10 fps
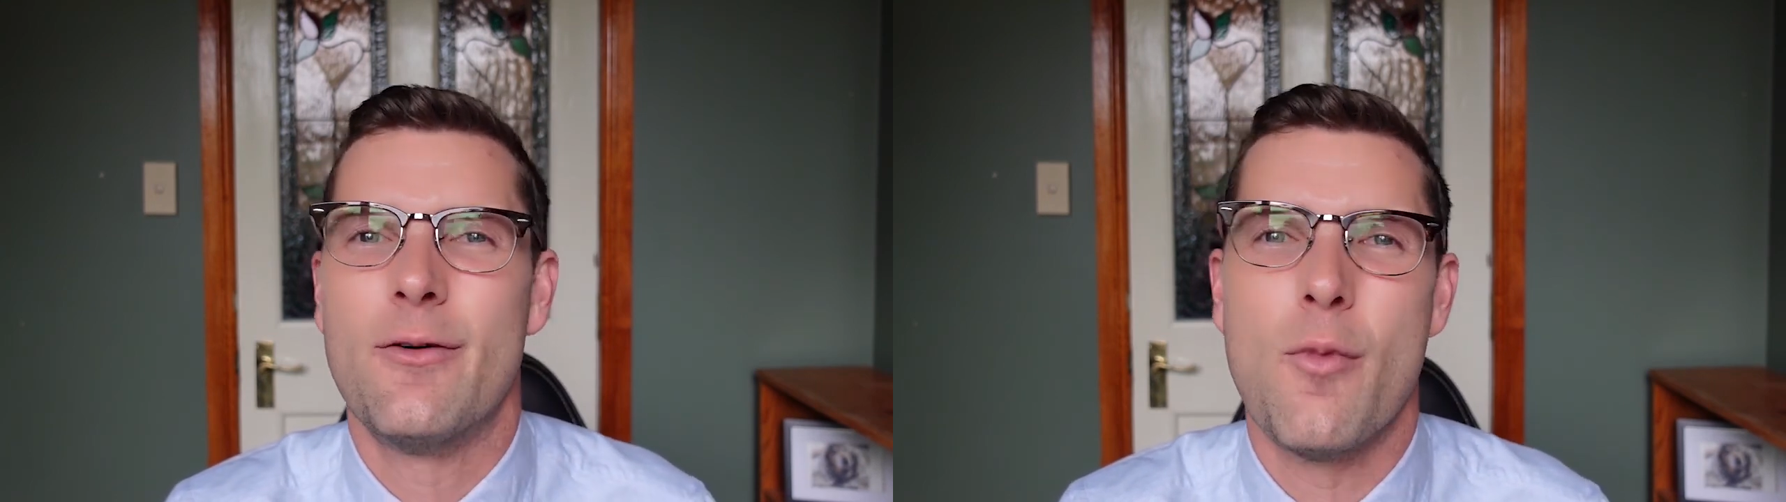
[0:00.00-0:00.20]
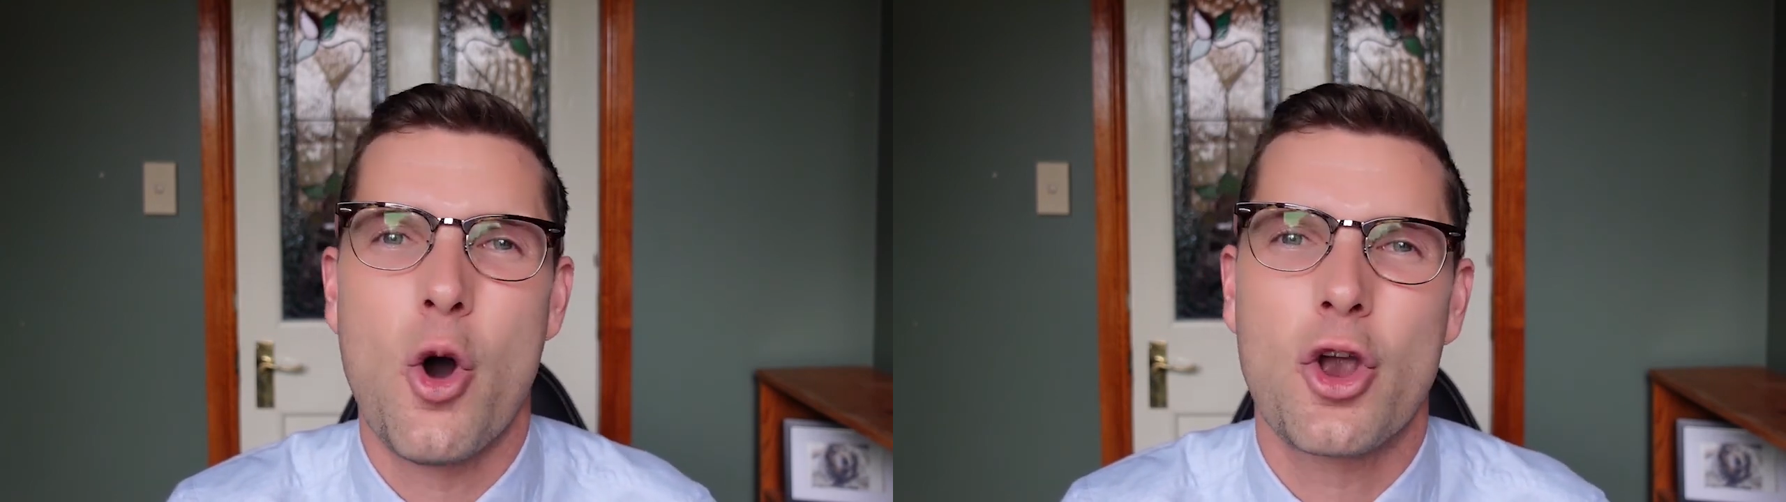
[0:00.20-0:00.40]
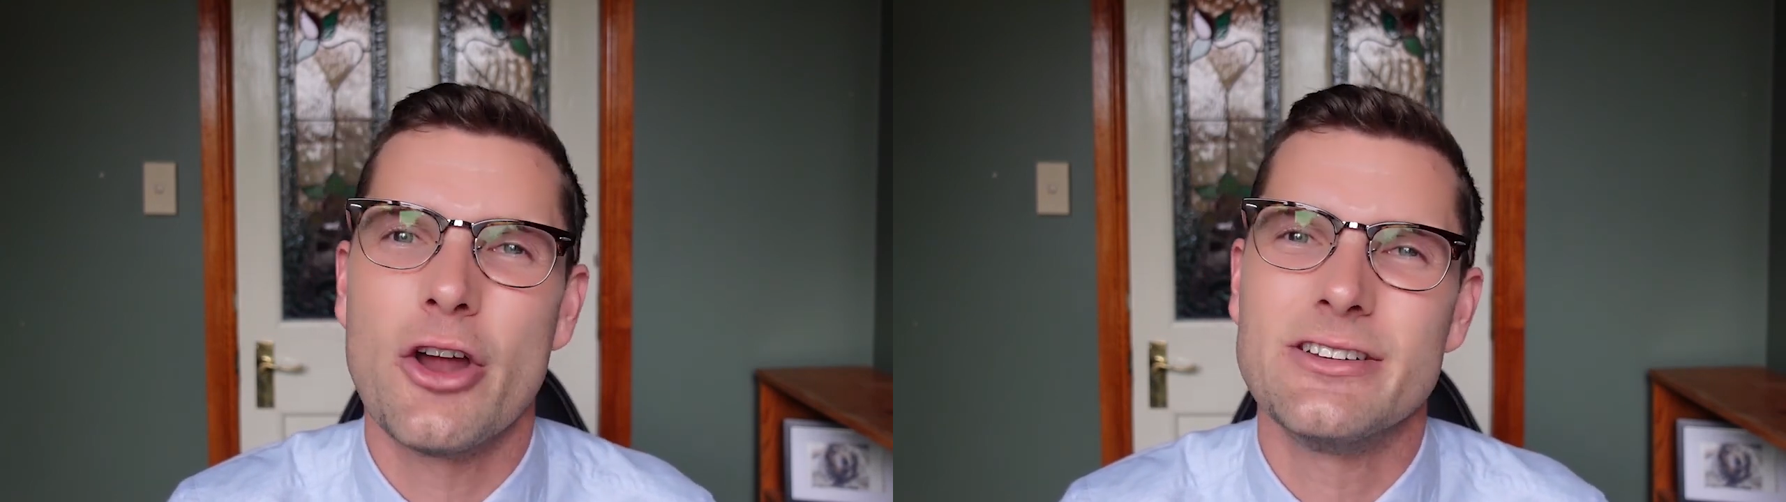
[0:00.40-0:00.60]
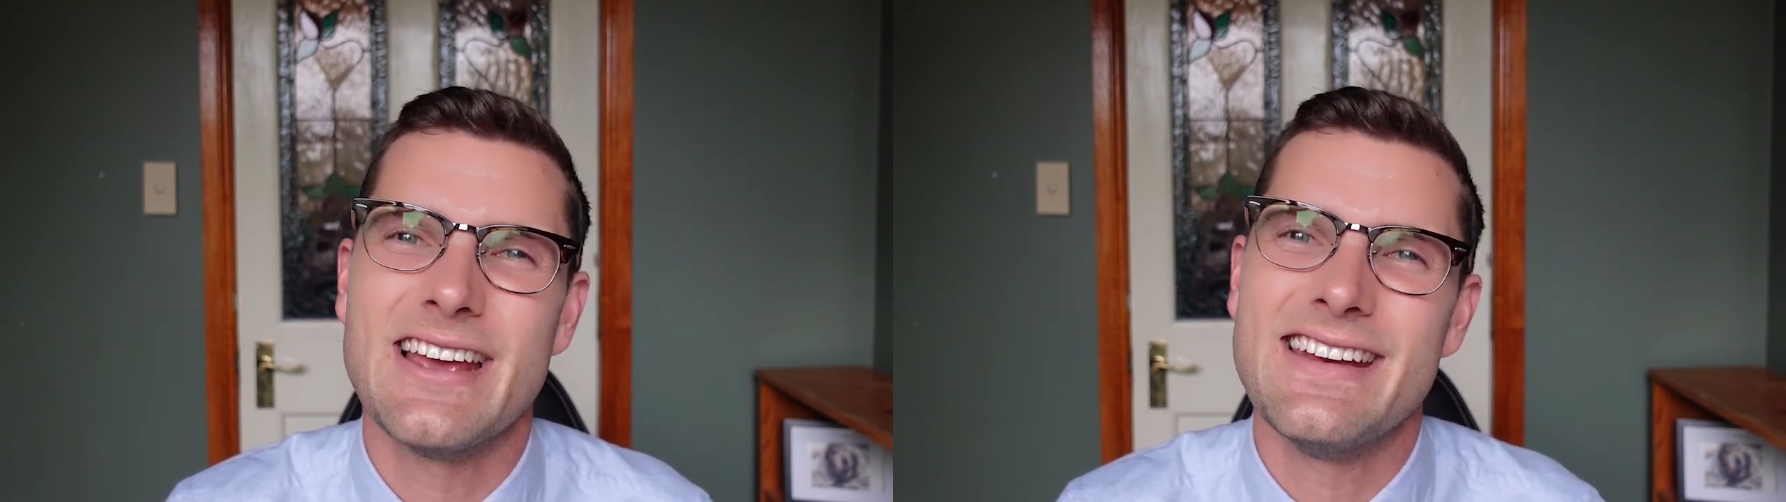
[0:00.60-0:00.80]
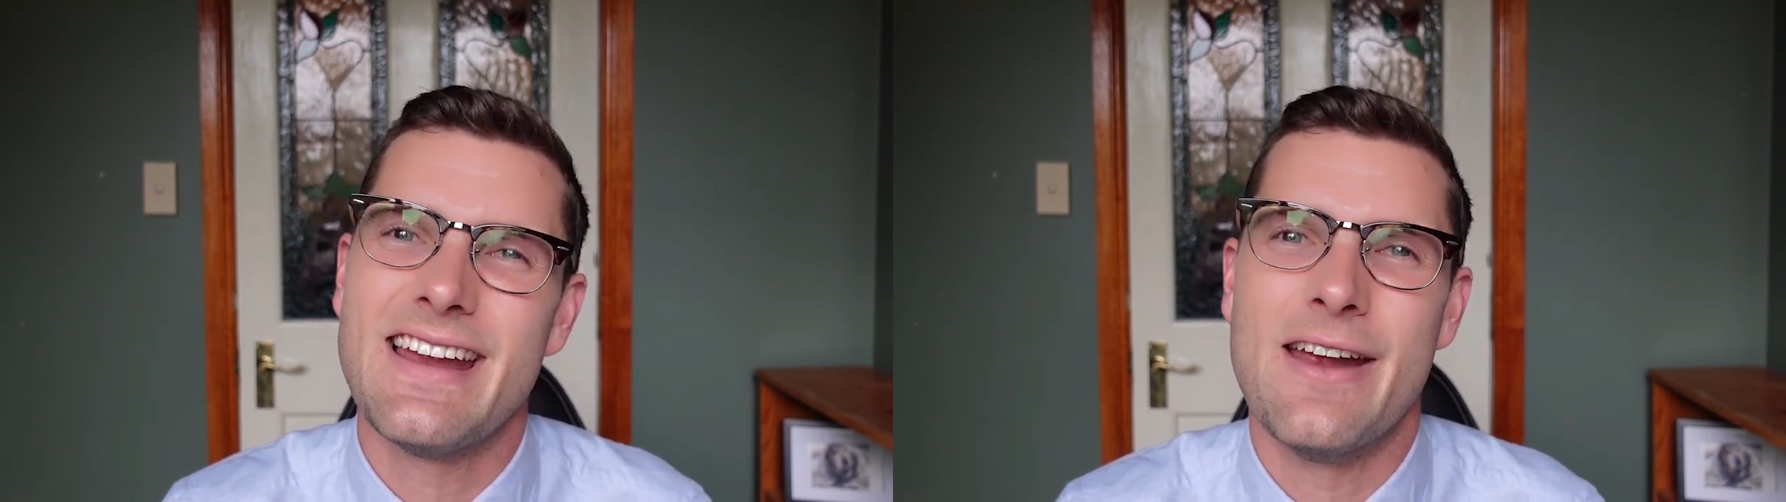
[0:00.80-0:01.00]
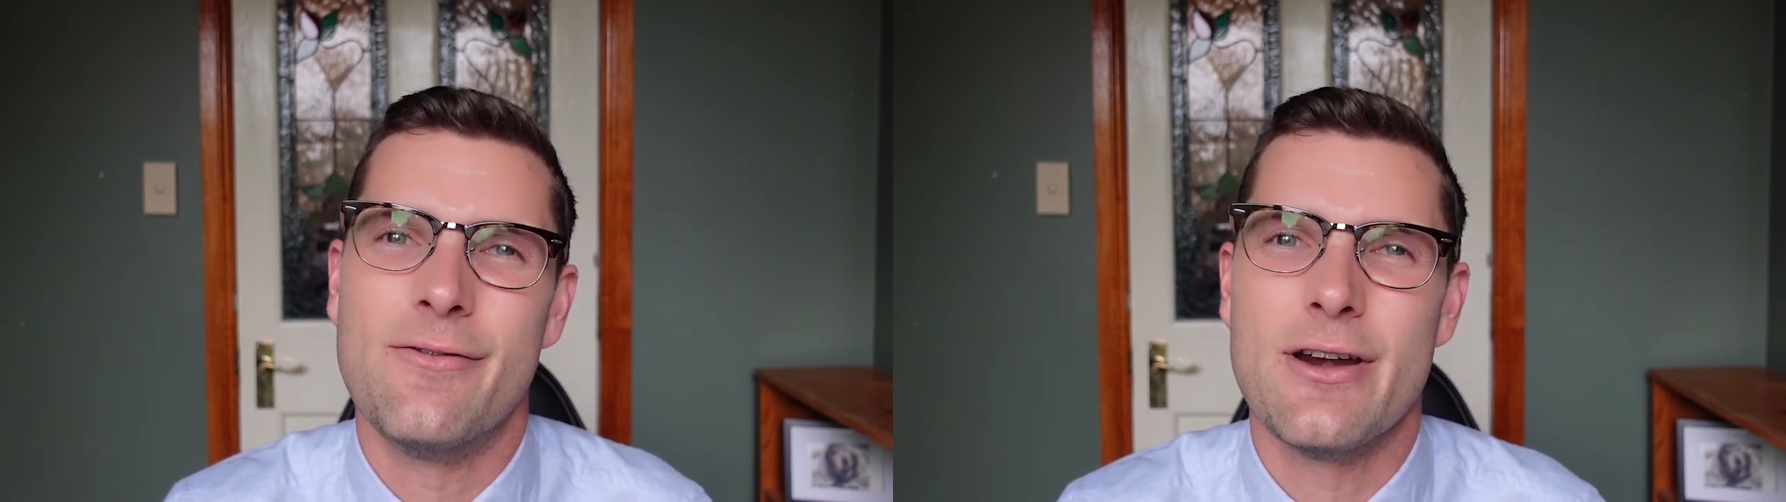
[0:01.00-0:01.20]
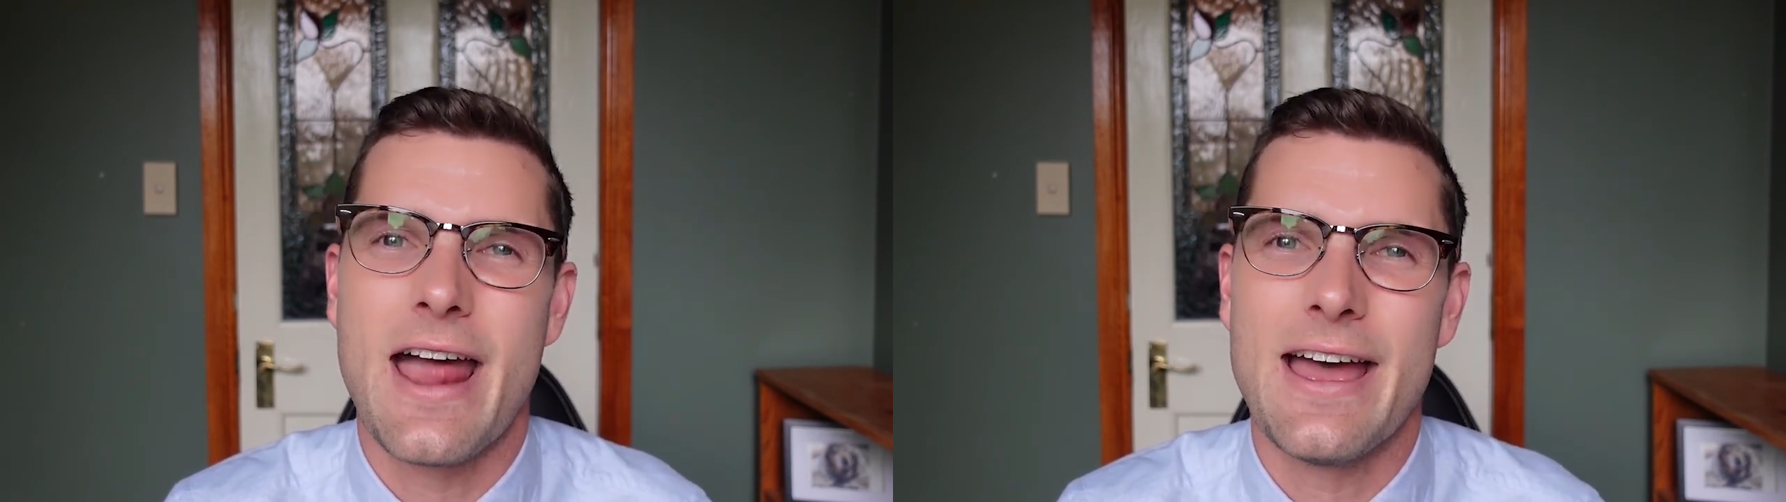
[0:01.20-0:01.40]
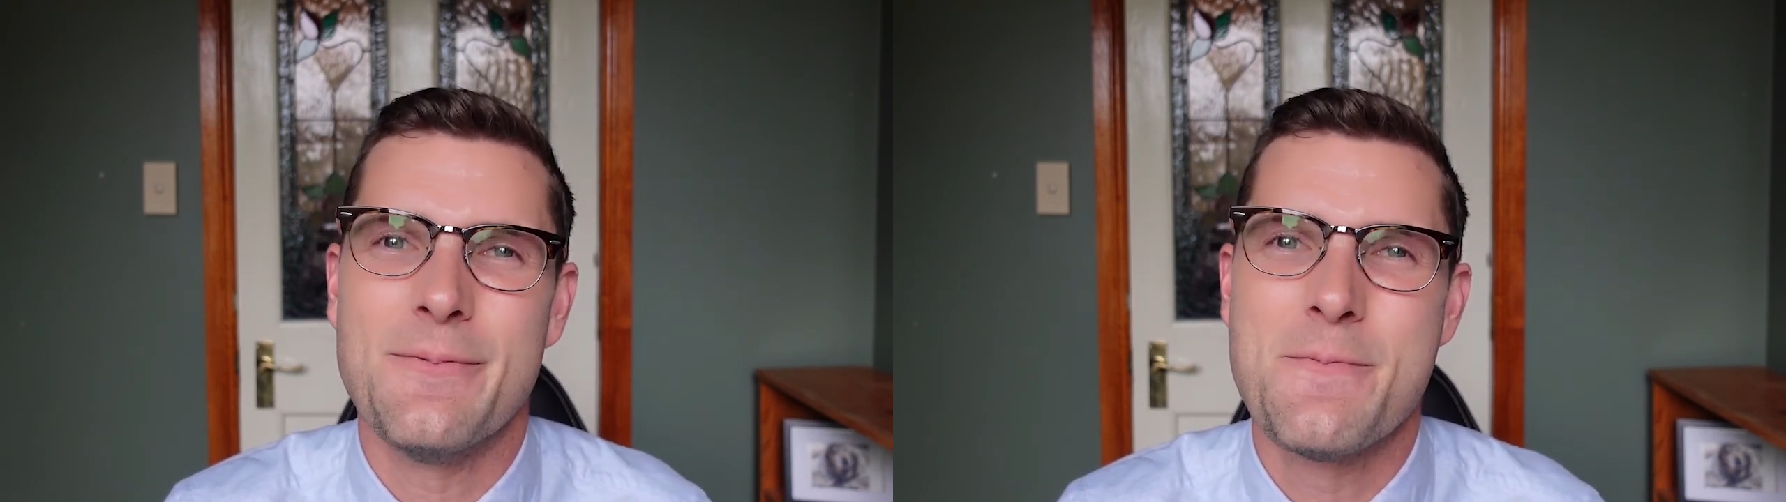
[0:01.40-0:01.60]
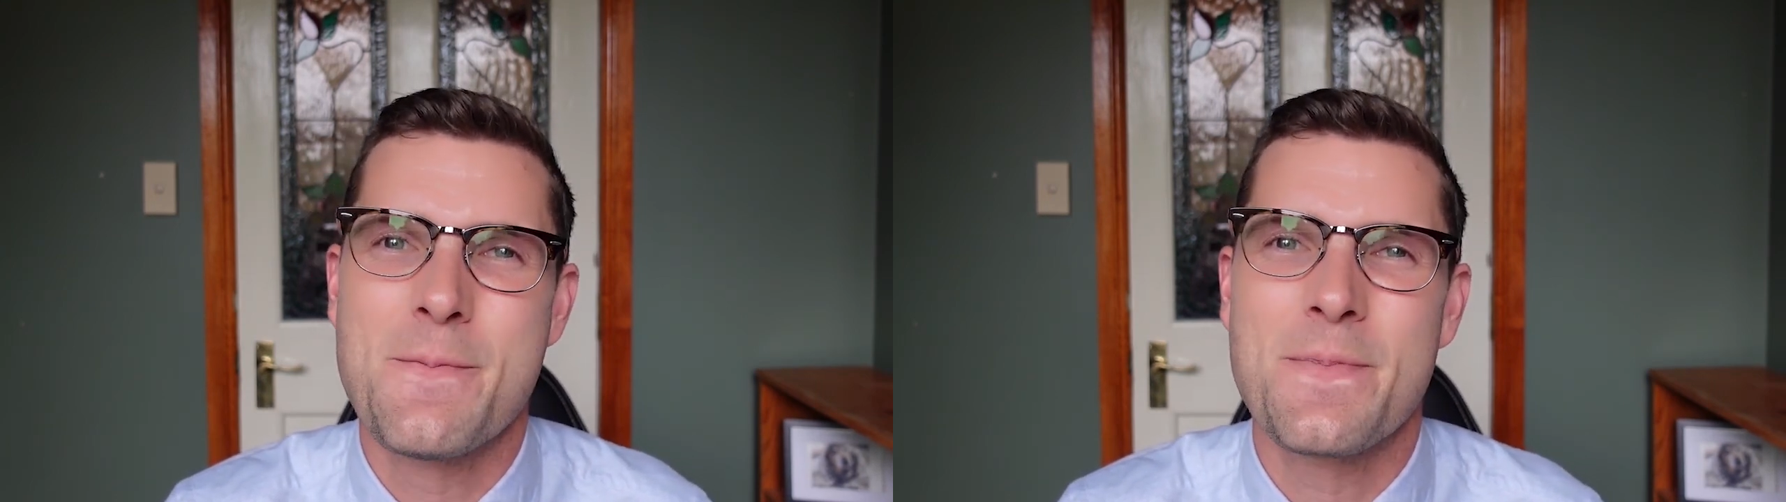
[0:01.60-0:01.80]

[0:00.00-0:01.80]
more content every day.